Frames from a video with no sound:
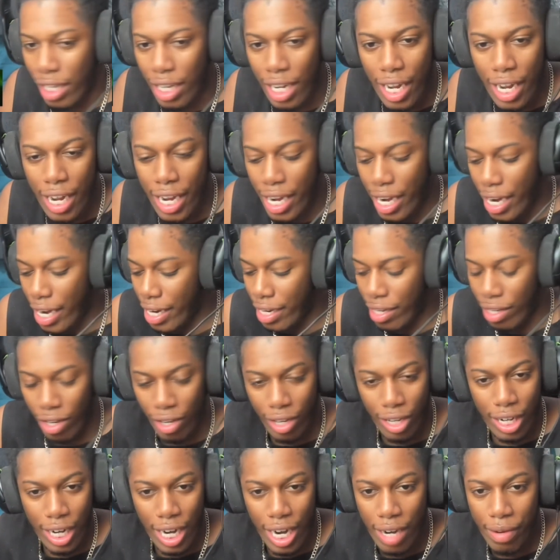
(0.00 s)
I hate
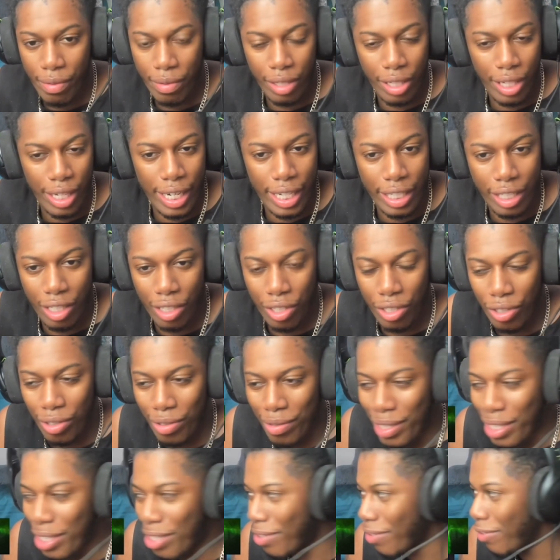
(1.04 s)
Einar. I really hate this dude.
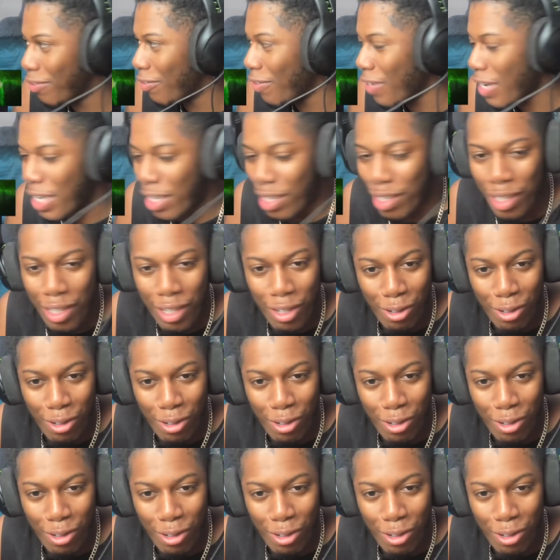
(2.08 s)
What the fuck?